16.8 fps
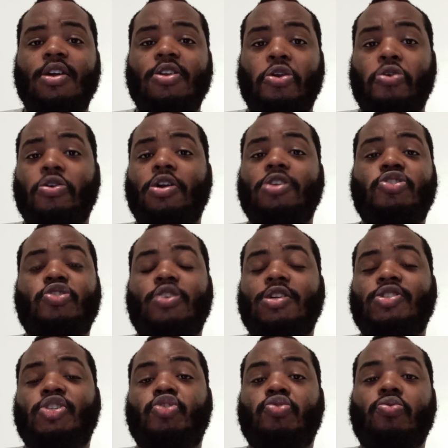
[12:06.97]
You're going to
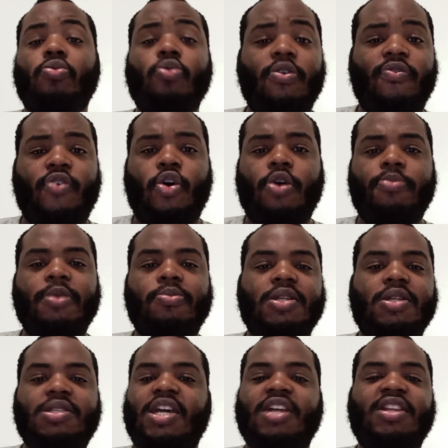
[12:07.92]
trust Drew of all
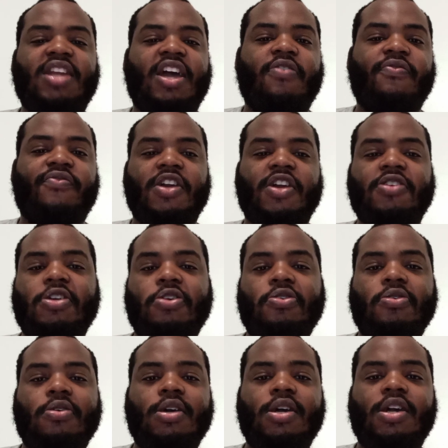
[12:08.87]
people to take down
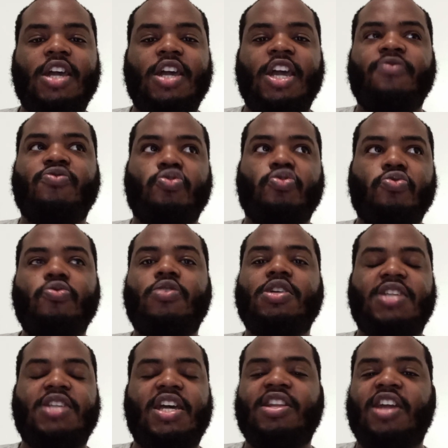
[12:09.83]
Victor? If Drew
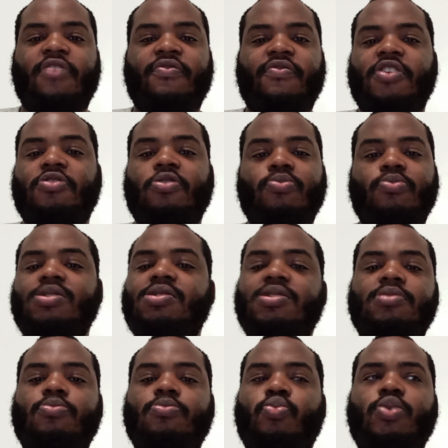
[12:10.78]
could take down Victor,
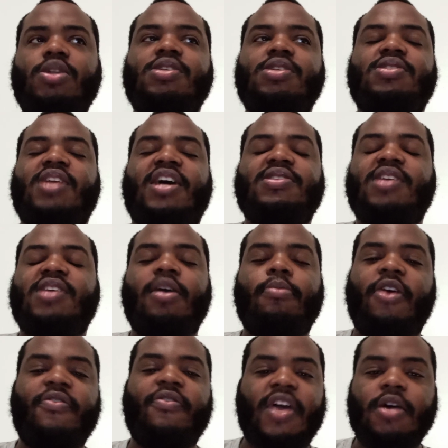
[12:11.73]
what does that say
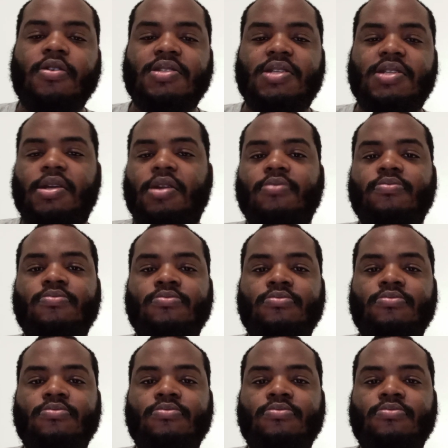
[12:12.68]
about Valentine?